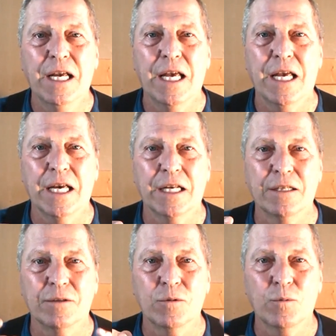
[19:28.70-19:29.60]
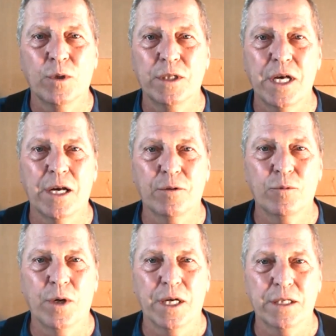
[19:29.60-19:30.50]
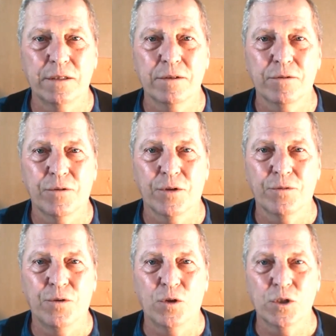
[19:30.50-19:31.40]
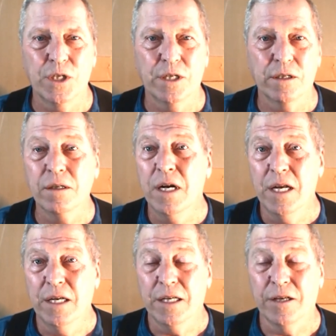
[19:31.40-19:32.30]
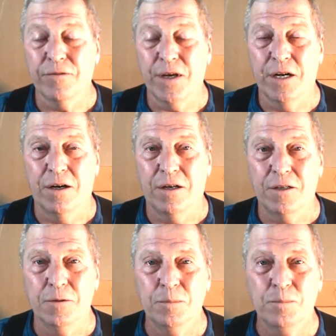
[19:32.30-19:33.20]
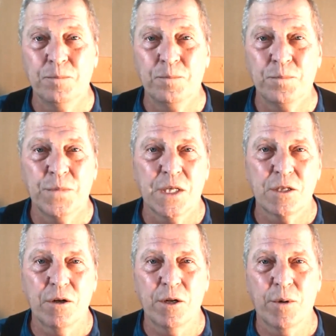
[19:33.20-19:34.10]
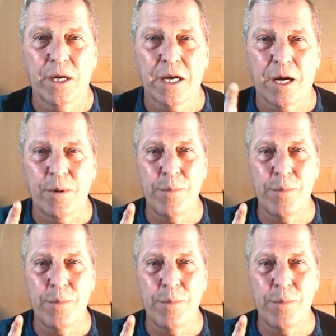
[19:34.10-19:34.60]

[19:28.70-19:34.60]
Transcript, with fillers: and will not run for the full year if at all. So anyway, I'll be